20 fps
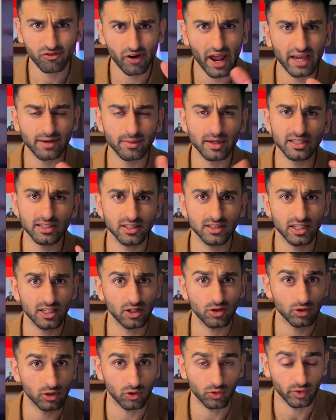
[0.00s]
fragmented.
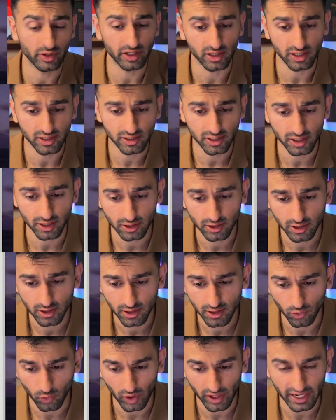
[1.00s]
They don't look realistic
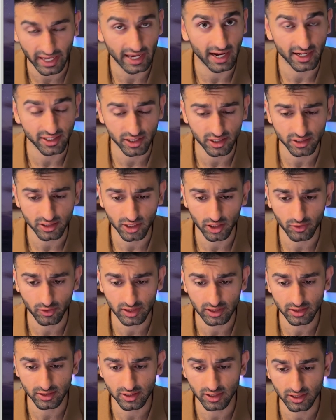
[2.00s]
when AI does
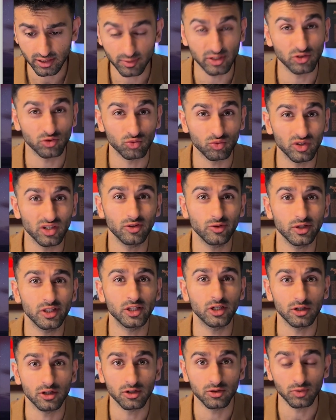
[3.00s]
generate these things, but it's really,
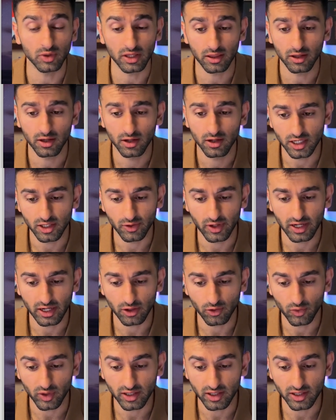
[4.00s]
really good with
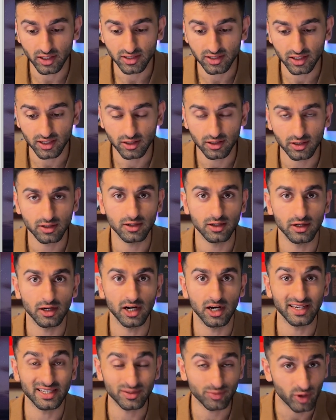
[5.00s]
generating realistic
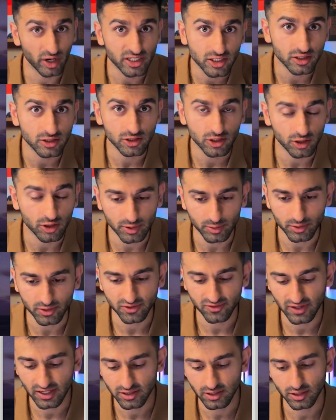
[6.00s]
expressions on
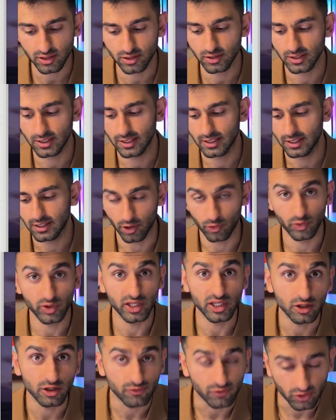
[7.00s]
people's faces,
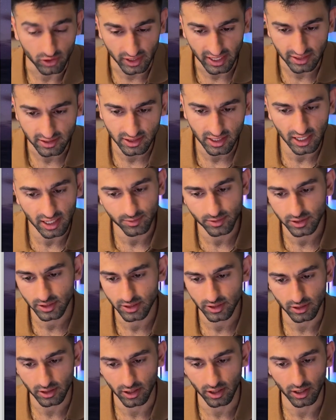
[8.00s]
really good for
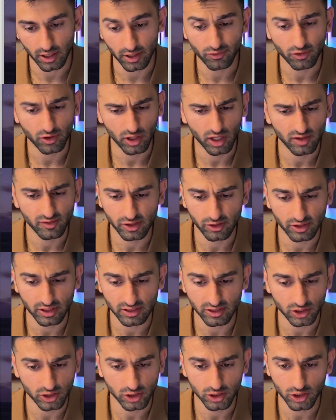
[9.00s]
landscapes, and for a lot of other
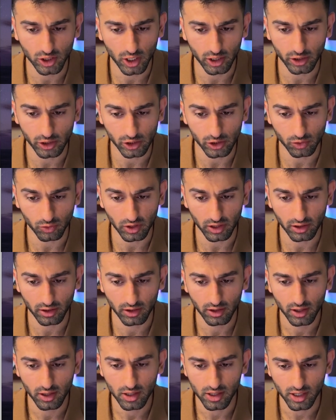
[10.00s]
things. It's just not good
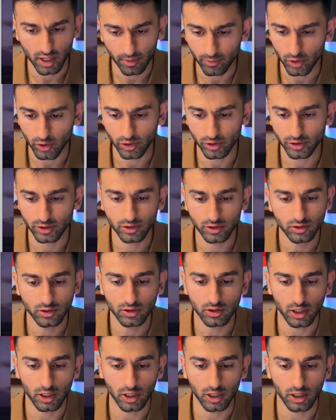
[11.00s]
with numbers